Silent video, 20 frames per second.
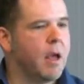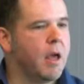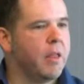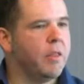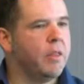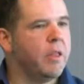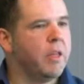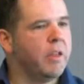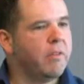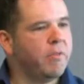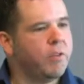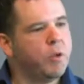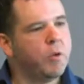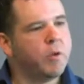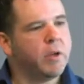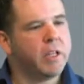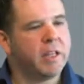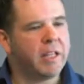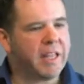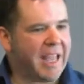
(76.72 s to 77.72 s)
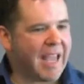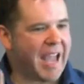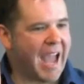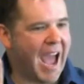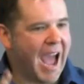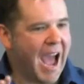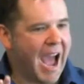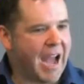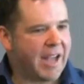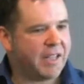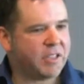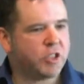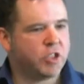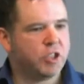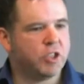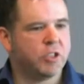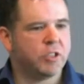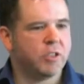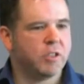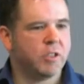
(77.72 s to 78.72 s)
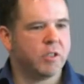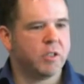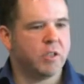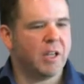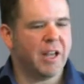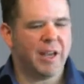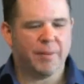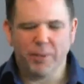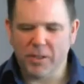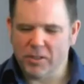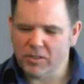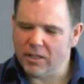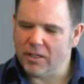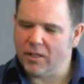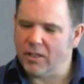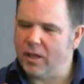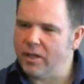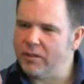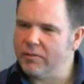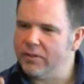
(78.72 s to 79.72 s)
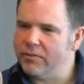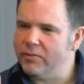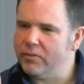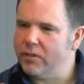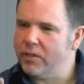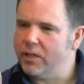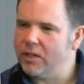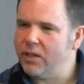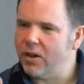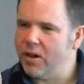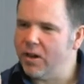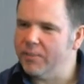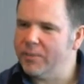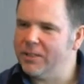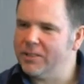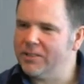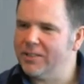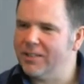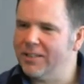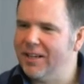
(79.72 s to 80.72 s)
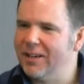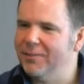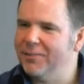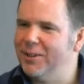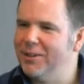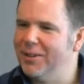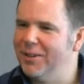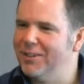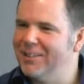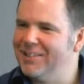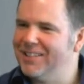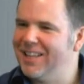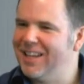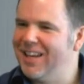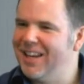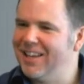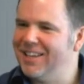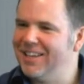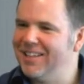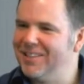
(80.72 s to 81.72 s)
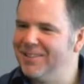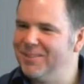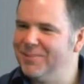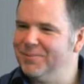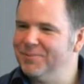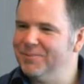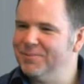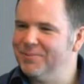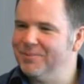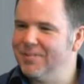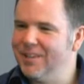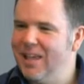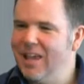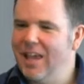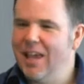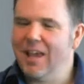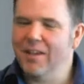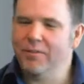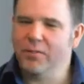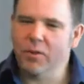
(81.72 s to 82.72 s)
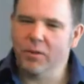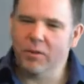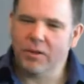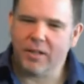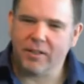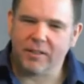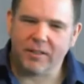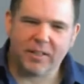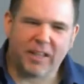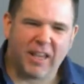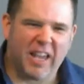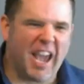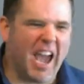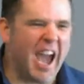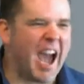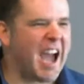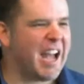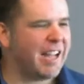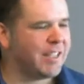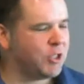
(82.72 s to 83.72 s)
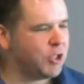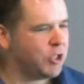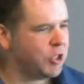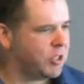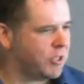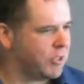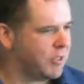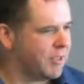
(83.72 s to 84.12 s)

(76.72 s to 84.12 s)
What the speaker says: That if you can catch, I'm using a lot of inverted commas today, have you noticed that? If you can catch